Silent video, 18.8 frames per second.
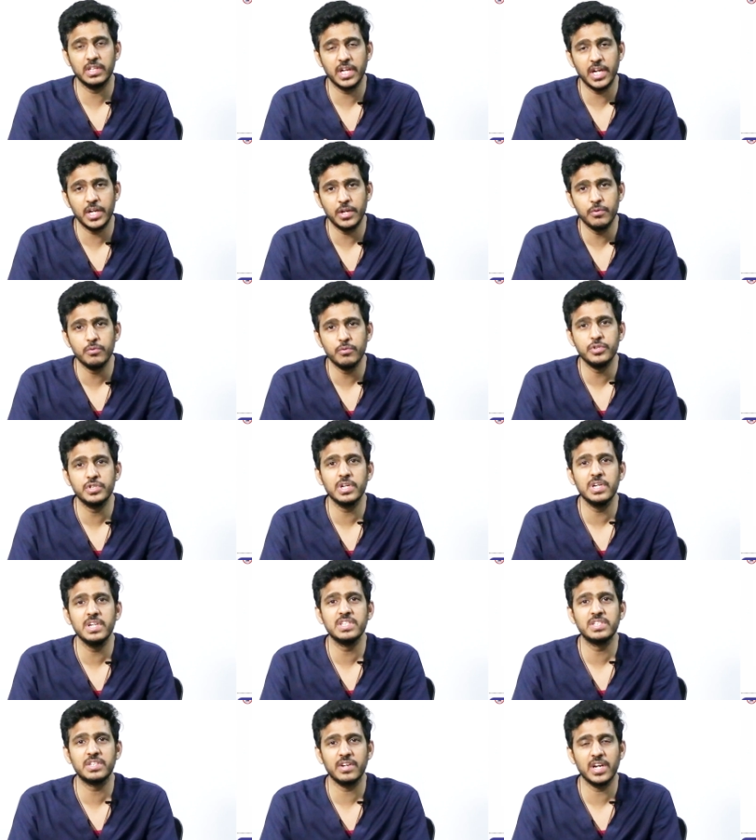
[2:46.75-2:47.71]
they
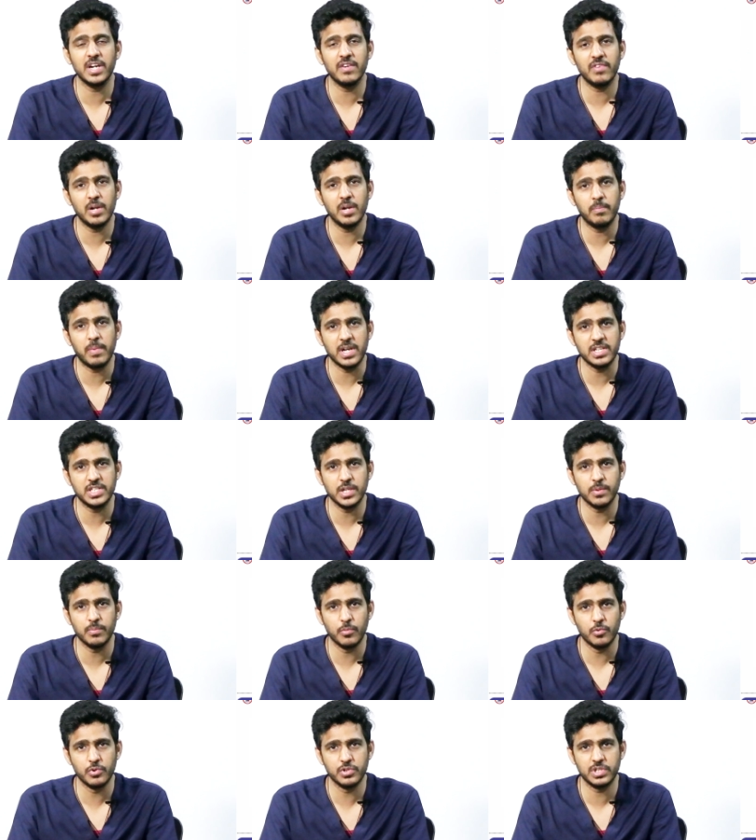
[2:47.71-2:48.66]
usually strain while
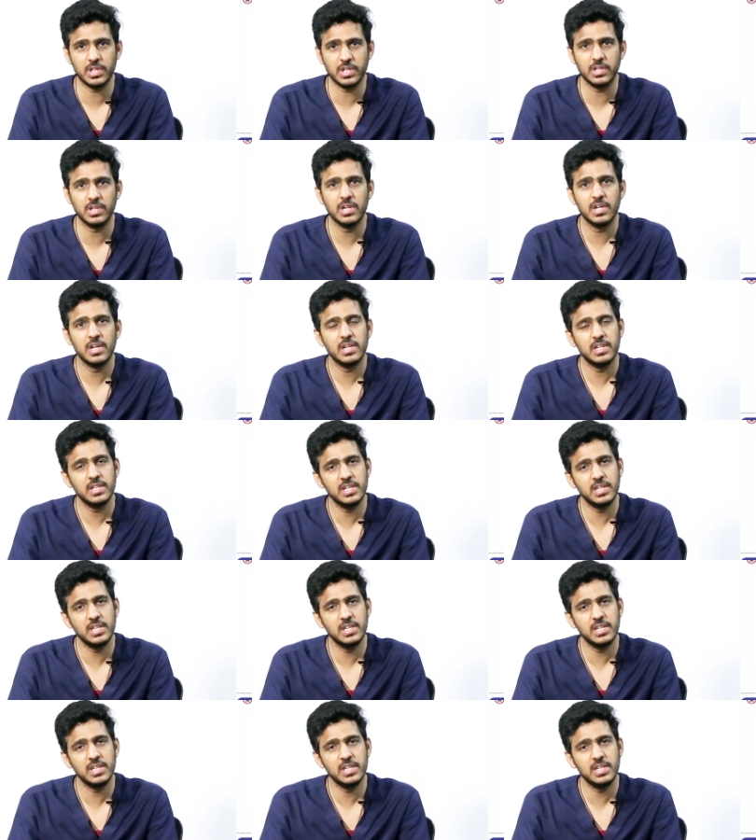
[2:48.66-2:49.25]
passing motion,